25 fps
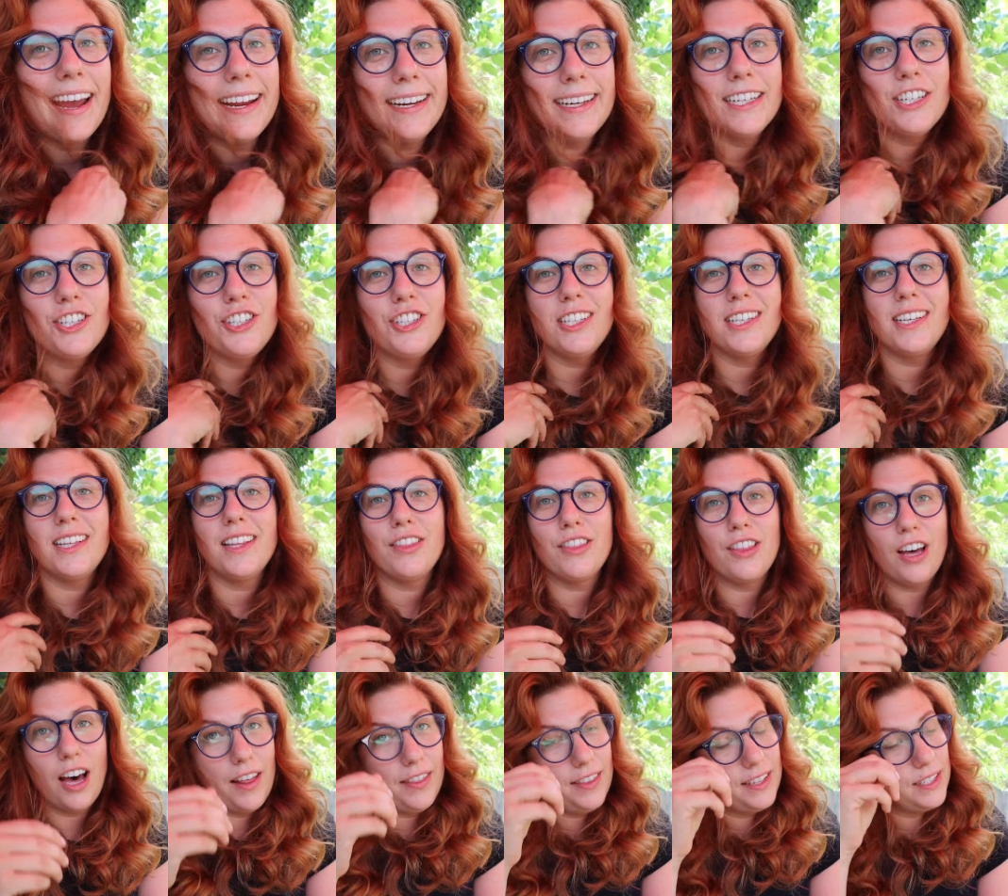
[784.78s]
I initially
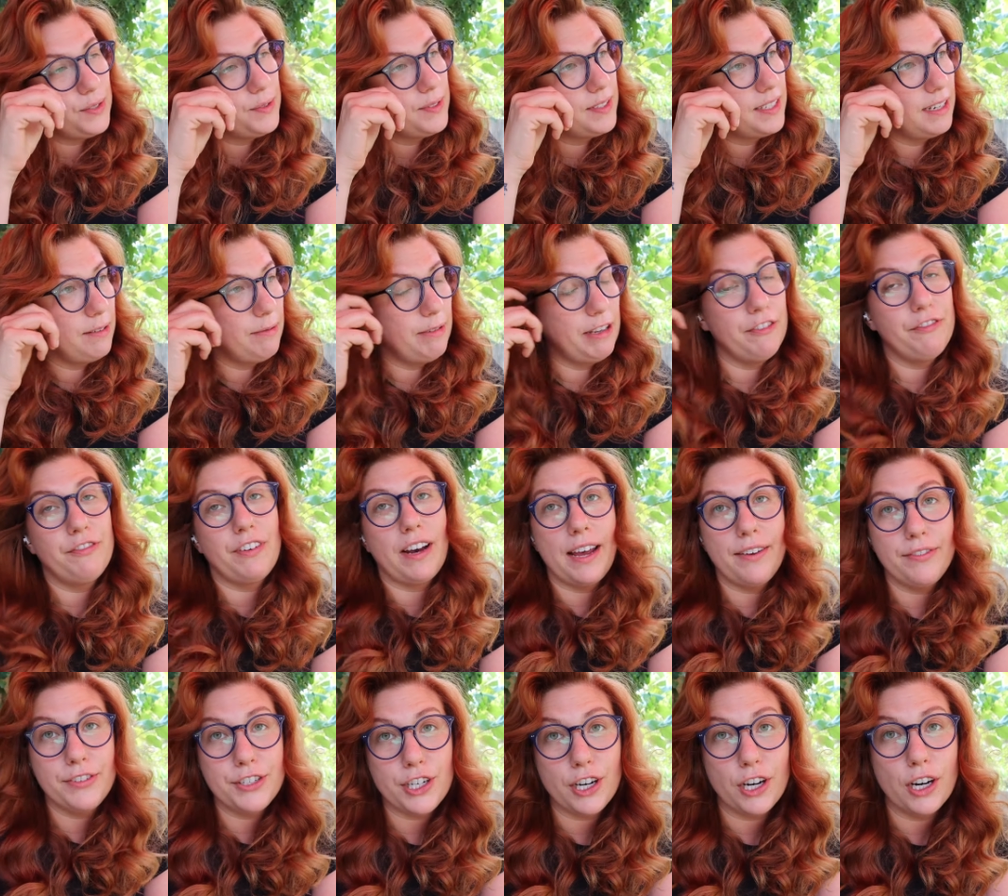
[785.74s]
thought this was going to be a
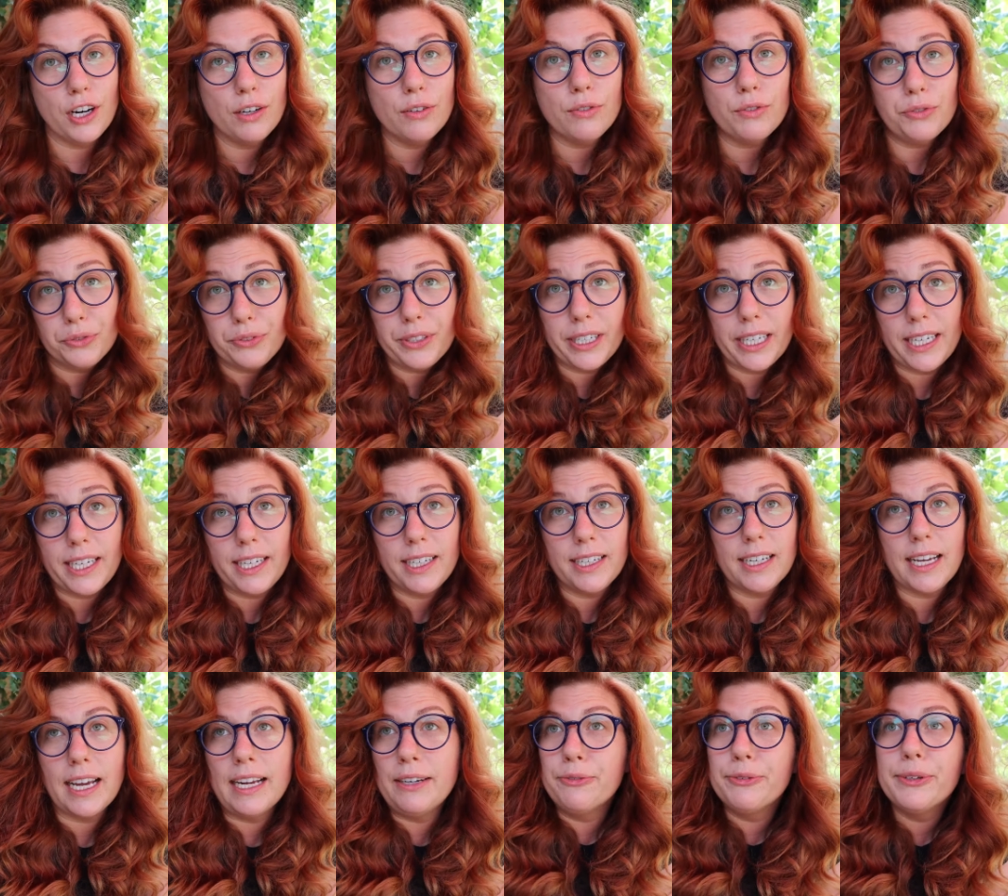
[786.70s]
five star
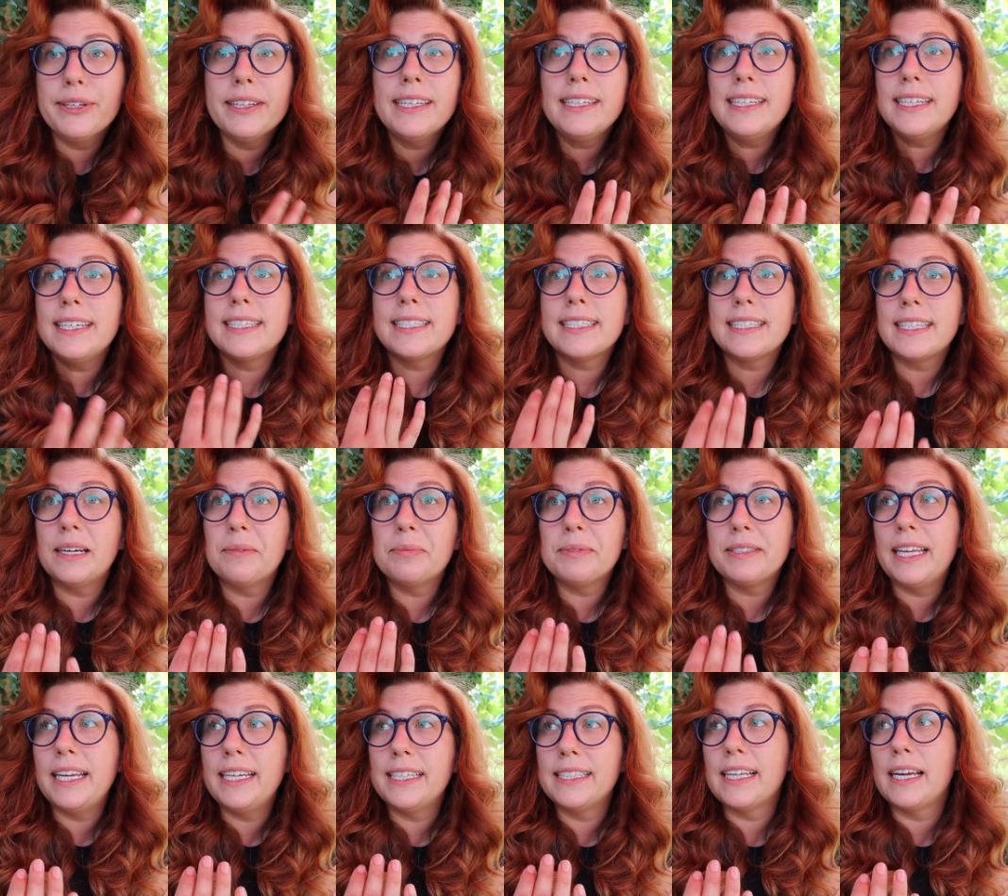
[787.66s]
read. I really need to stop
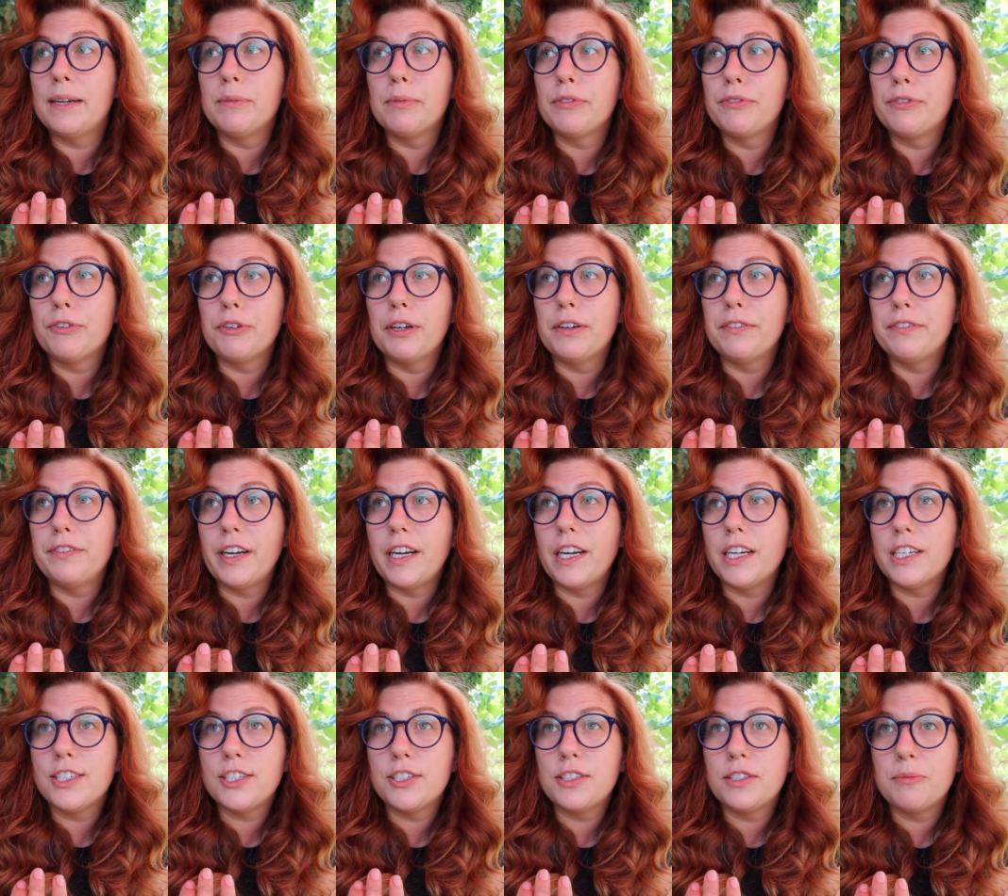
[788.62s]
saying that before I
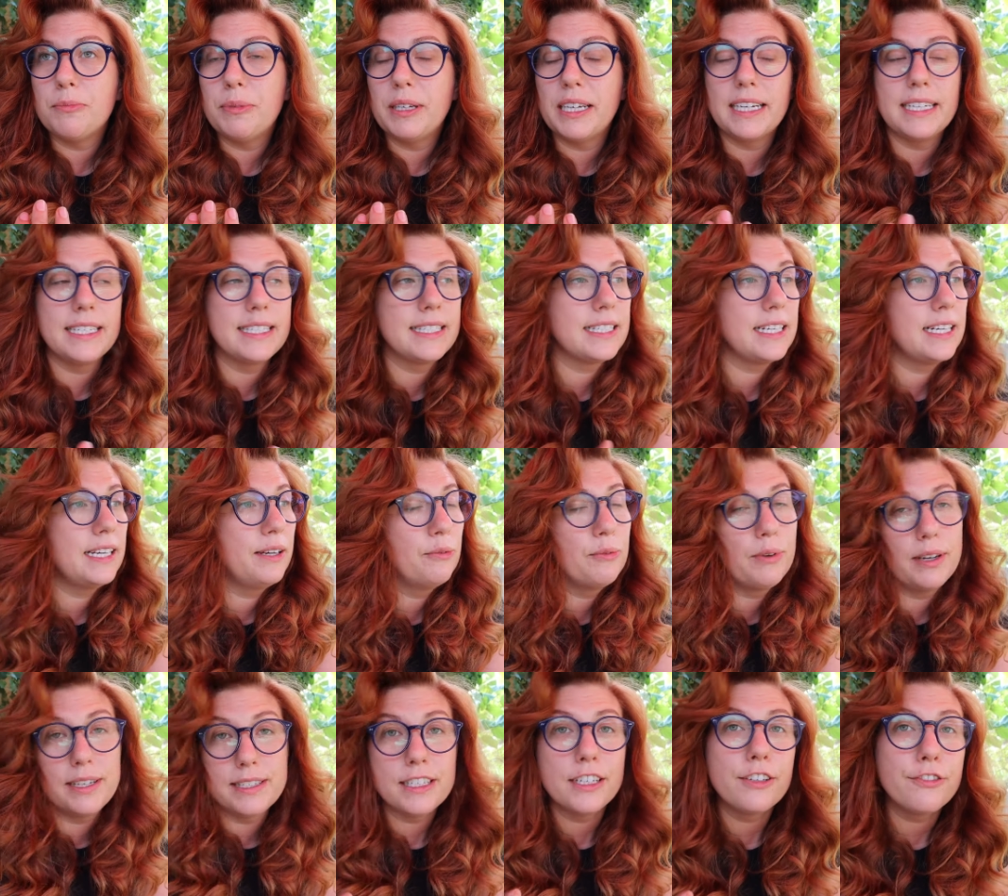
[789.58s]
finish because it
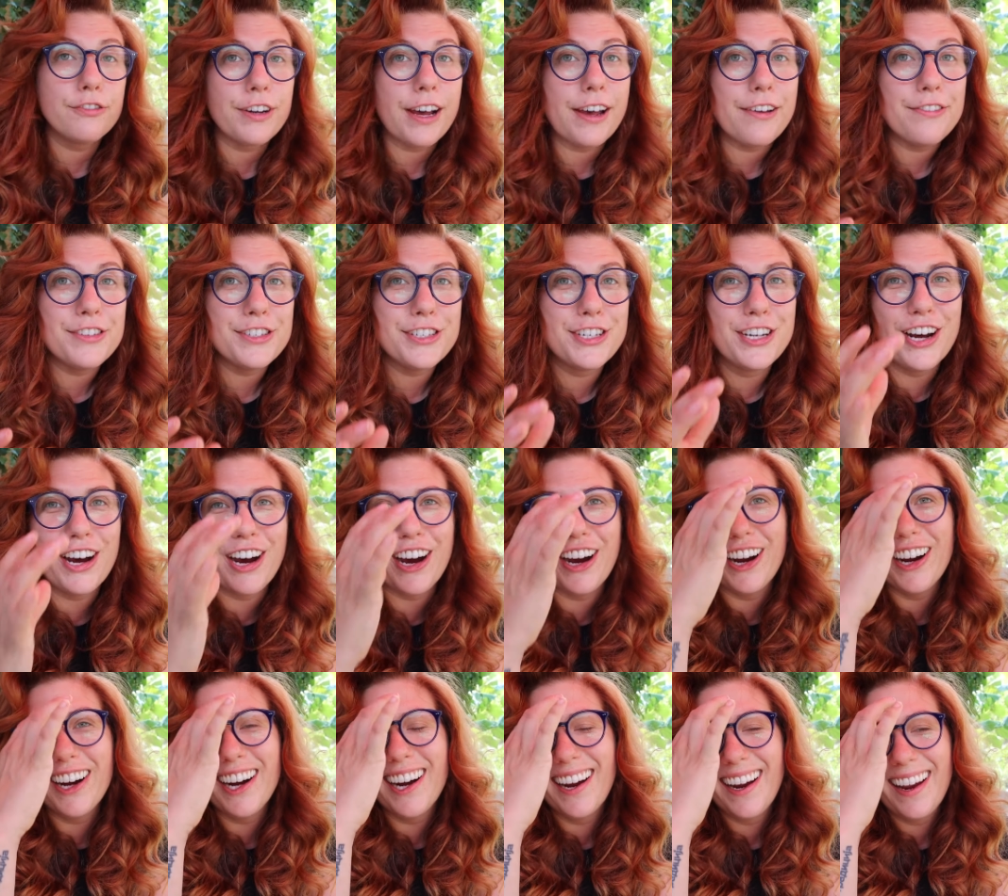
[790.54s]
wasn't a five
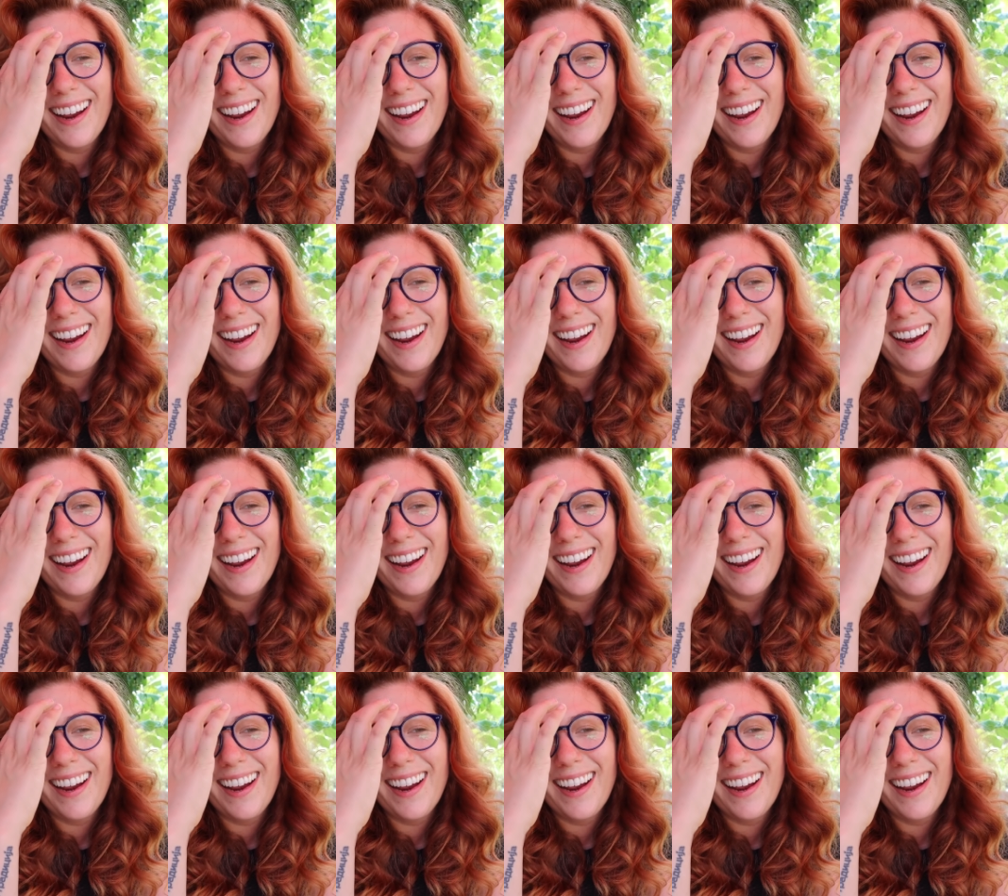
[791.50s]
star.